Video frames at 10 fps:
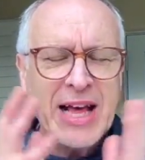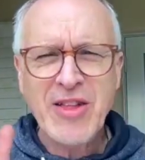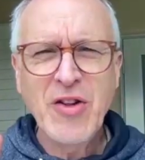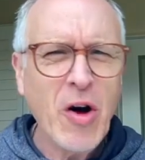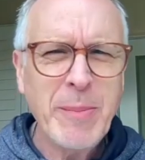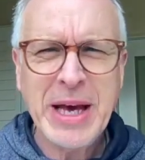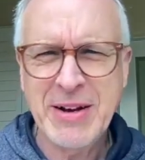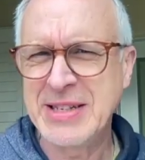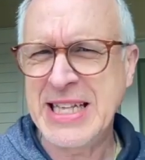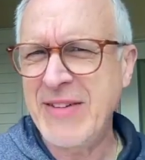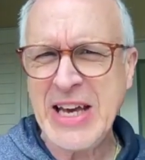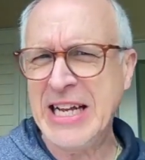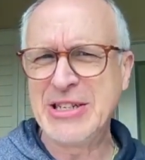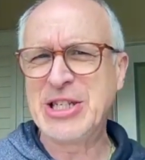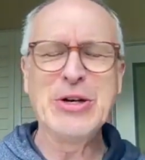it's not because they've
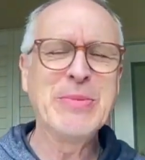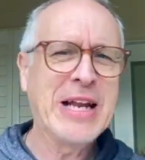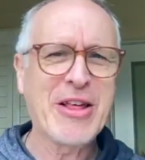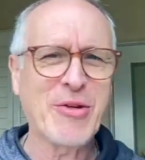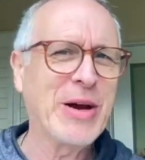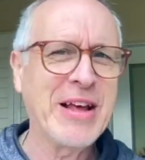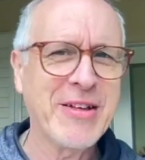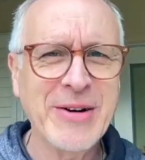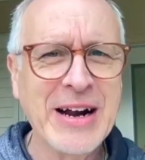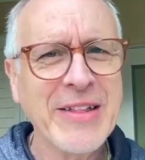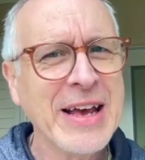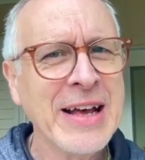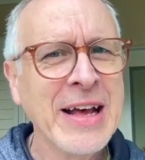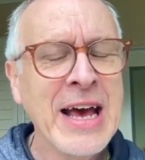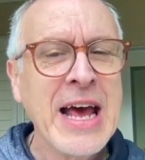eaten too many sweets or anything.